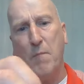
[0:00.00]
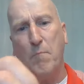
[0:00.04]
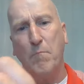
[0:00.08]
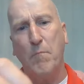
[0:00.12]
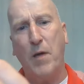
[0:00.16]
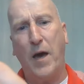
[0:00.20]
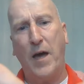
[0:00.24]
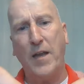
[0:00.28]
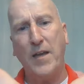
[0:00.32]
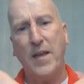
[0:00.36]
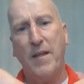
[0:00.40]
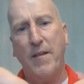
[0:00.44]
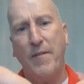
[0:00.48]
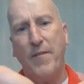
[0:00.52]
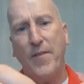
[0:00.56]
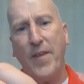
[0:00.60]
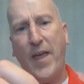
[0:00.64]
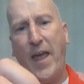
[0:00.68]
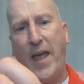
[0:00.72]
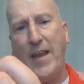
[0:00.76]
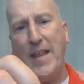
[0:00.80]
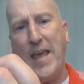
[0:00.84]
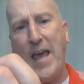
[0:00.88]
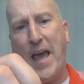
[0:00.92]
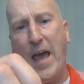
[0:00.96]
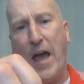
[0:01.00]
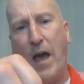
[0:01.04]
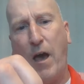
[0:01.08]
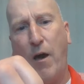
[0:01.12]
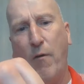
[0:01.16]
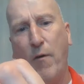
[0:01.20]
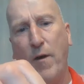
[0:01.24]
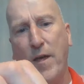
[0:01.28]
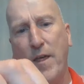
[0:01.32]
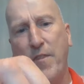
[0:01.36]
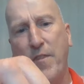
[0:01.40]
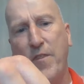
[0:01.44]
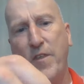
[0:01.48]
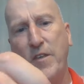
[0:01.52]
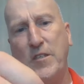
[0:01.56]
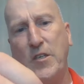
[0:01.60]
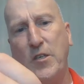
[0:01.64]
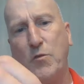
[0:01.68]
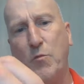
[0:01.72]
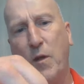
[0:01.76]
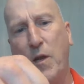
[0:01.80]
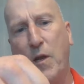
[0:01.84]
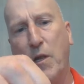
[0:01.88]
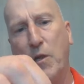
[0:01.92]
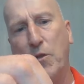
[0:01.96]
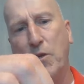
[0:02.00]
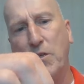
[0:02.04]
But anyhow, this is what it